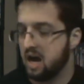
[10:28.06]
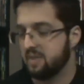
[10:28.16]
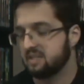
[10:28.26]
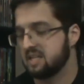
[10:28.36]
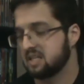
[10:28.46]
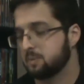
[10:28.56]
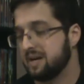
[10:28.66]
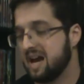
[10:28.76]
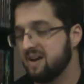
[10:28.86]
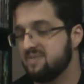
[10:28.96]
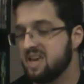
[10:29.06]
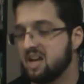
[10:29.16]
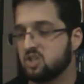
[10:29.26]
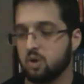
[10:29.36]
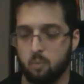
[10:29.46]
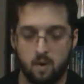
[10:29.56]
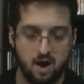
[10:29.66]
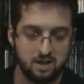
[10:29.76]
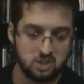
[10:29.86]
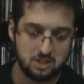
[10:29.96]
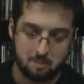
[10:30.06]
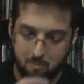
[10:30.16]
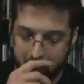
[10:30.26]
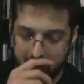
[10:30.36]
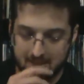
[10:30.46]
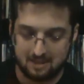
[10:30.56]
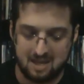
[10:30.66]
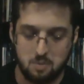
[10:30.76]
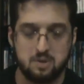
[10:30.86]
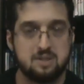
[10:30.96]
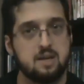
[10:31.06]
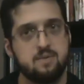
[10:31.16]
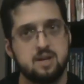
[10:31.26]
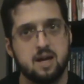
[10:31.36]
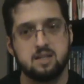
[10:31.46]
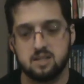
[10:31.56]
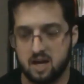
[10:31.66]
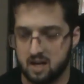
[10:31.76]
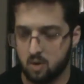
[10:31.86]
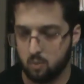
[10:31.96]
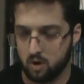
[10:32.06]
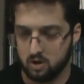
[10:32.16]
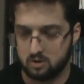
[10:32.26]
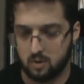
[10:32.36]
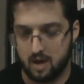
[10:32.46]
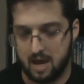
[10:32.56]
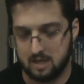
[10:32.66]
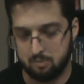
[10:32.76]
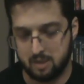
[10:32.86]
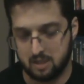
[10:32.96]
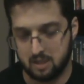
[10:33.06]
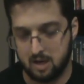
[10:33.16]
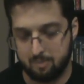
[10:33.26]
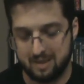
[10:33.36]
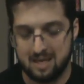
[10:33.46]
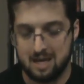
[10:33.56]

This next one I've yet to watch, but it was $7.99 at work, so I had to pick it up.